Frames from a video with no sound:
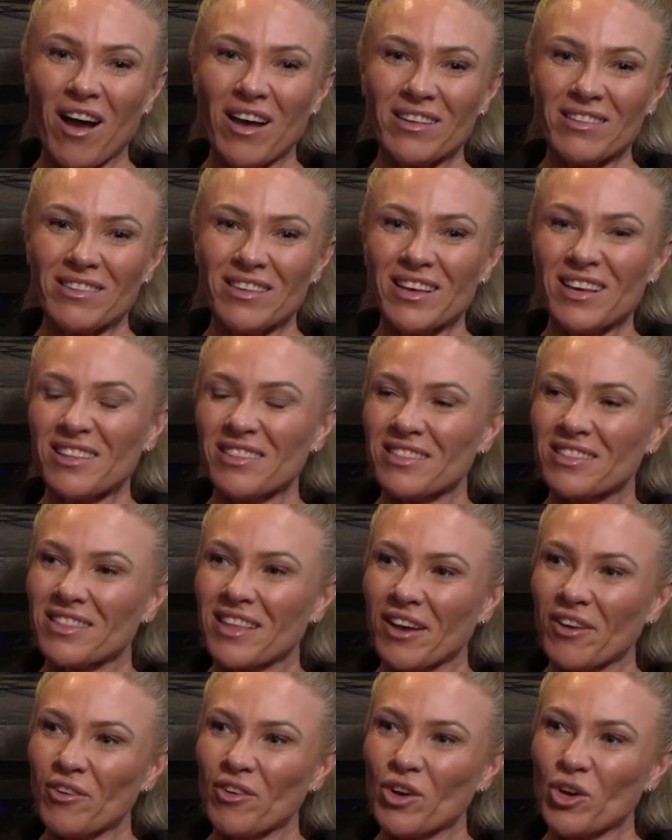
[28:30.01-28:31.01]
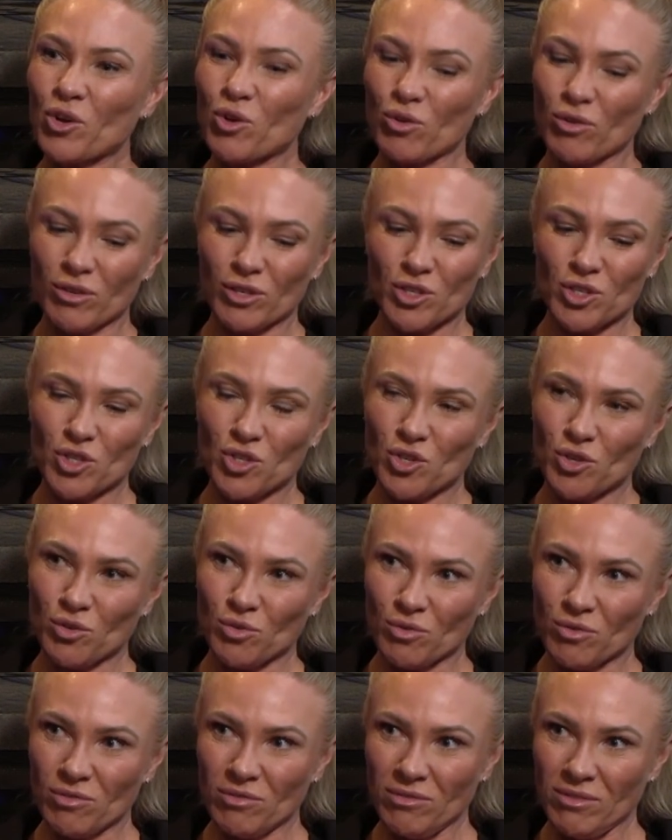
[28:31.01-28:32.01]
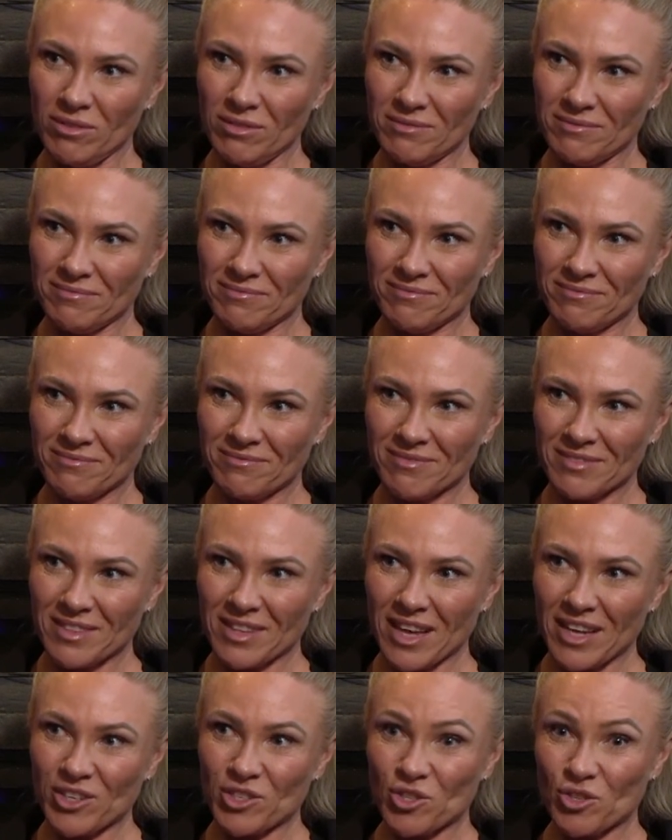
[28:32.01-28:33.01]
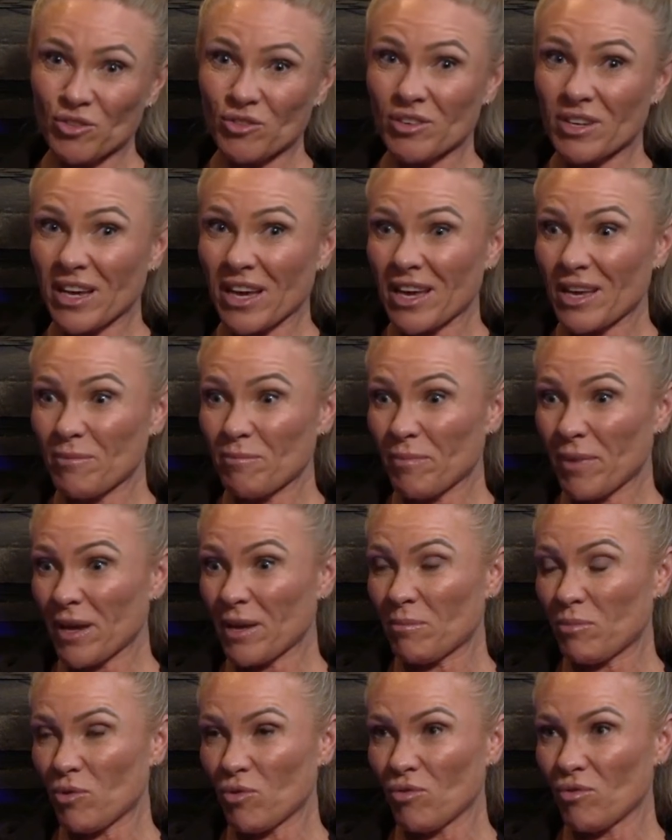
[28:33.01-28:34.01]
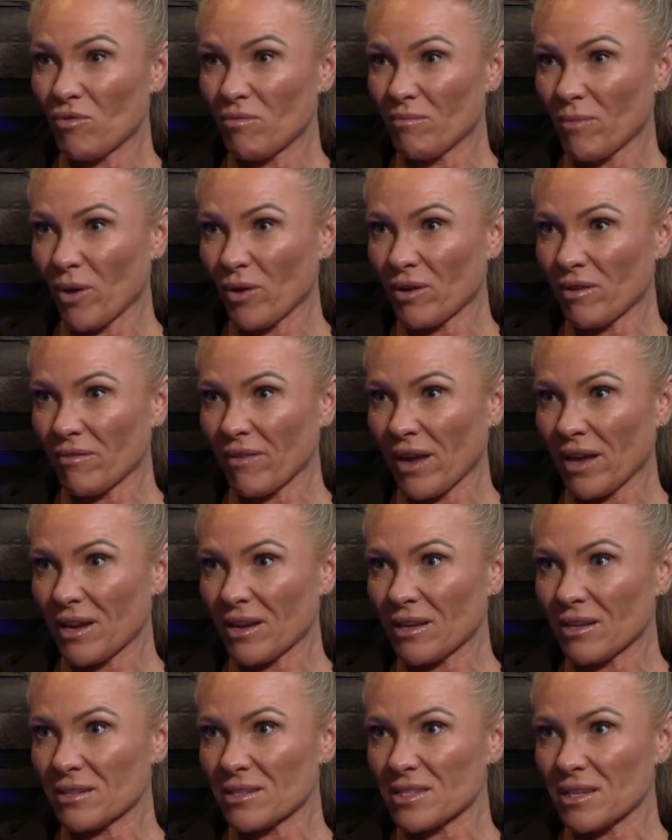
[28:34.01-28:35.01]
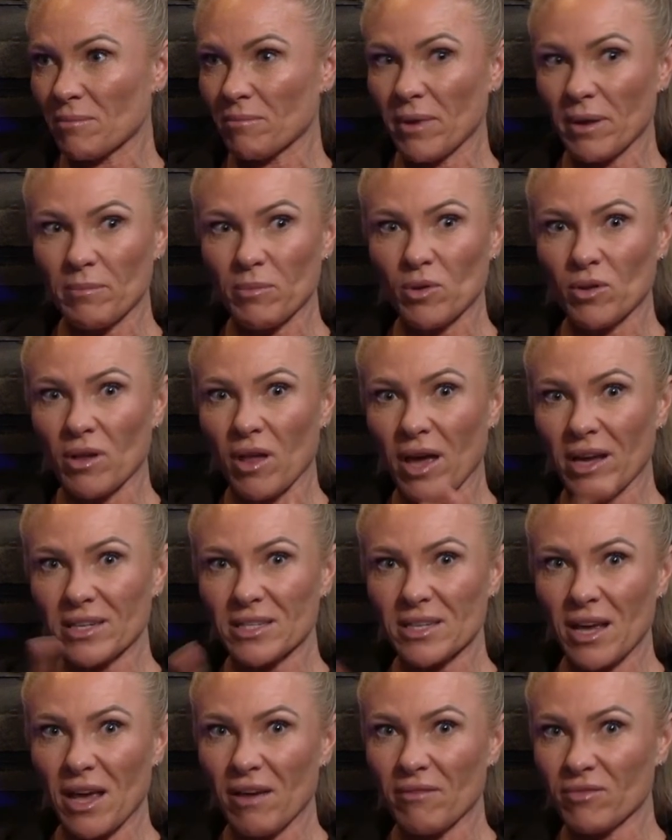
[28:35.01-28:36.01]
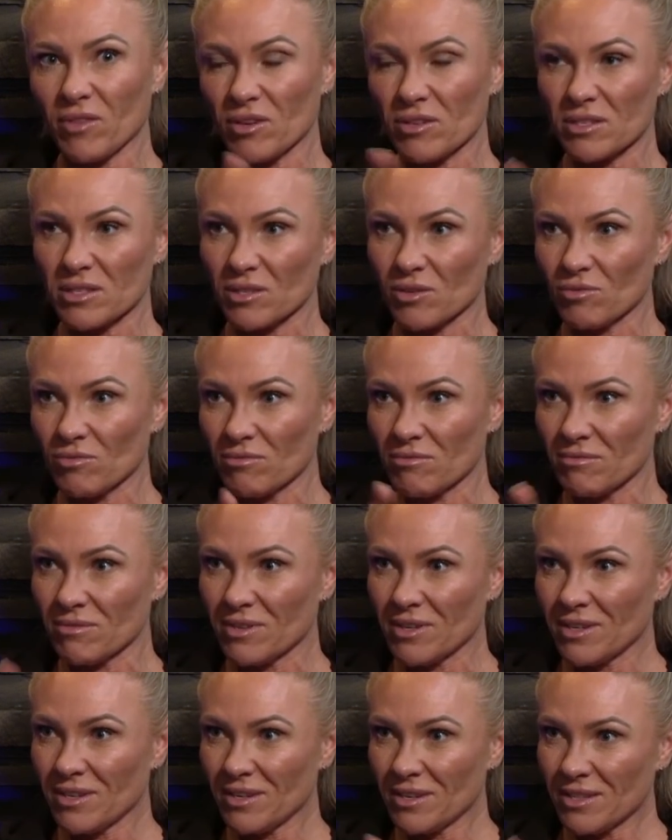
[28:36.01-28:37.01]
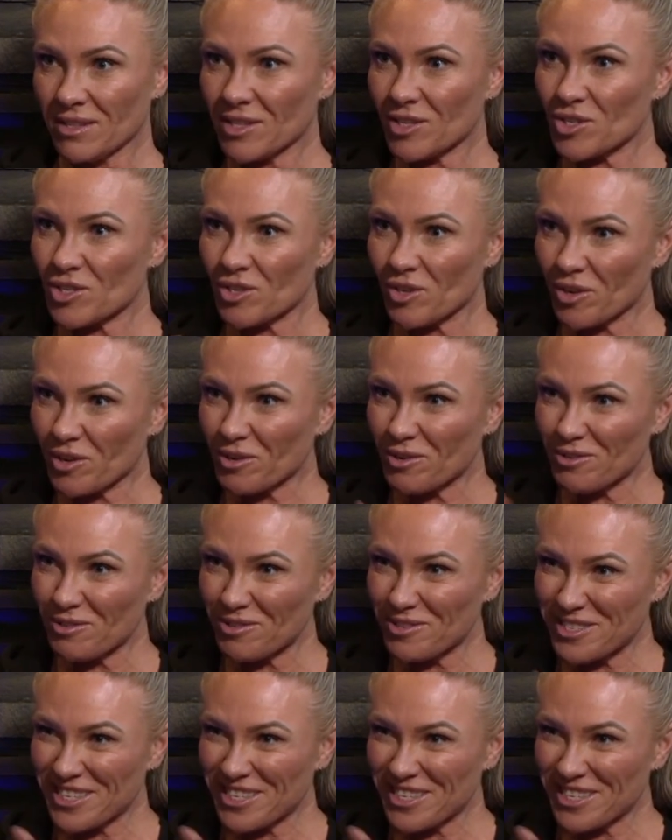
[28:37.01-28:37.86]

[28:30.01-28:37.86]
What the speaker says: think they're a good tool. They do keep people motivated. Some people like to have those the circles.